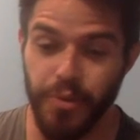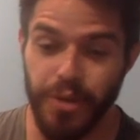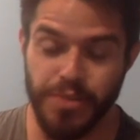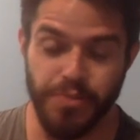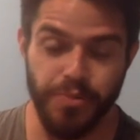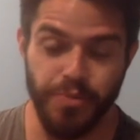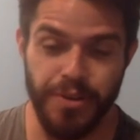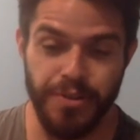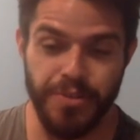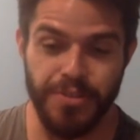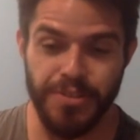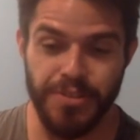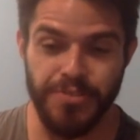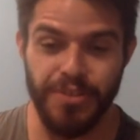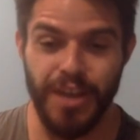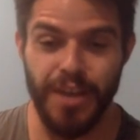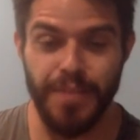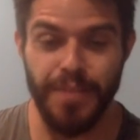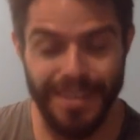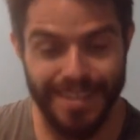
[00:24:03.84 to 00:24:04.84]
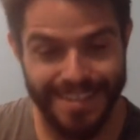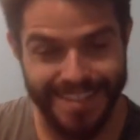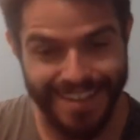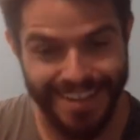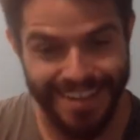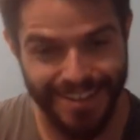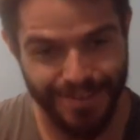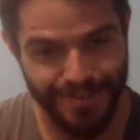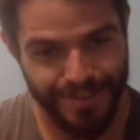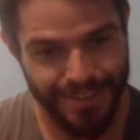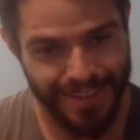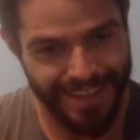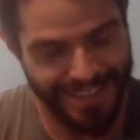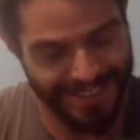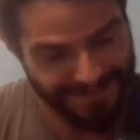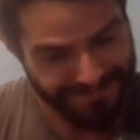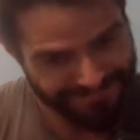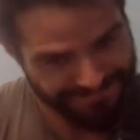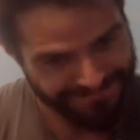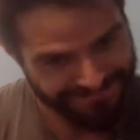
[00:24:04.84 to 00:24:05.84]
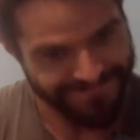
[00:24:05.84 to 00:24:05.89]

ways, what you're describing is kind of like